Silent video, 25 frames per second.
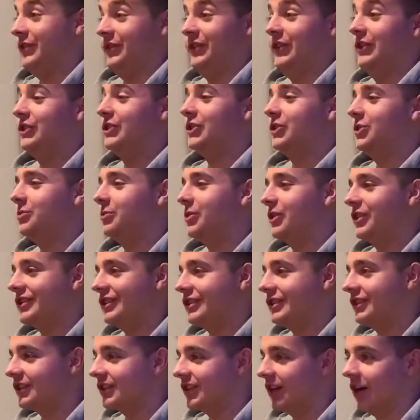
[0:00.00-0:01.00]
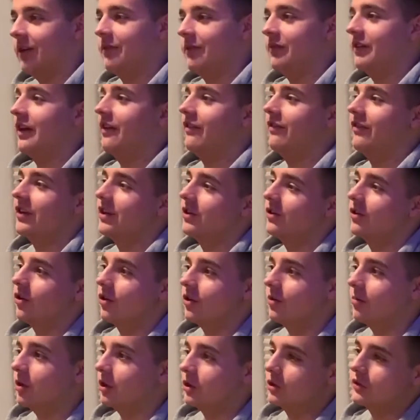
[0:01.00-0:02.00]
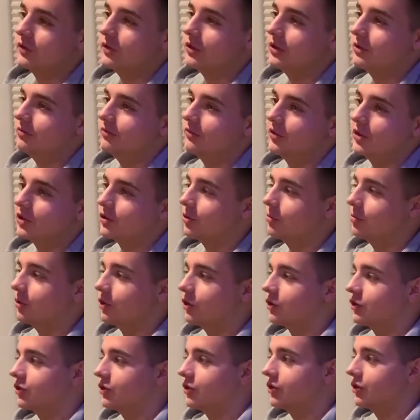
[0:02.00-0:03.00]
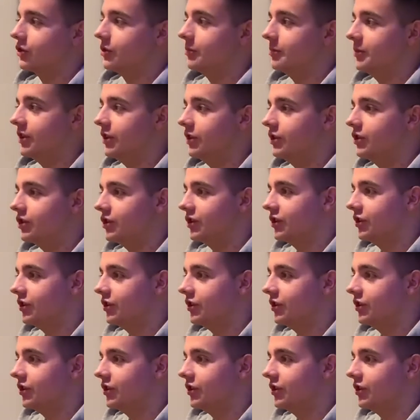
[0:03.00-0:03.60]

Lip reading: physical presence. I'm definitely not the most physical presence on the pitch.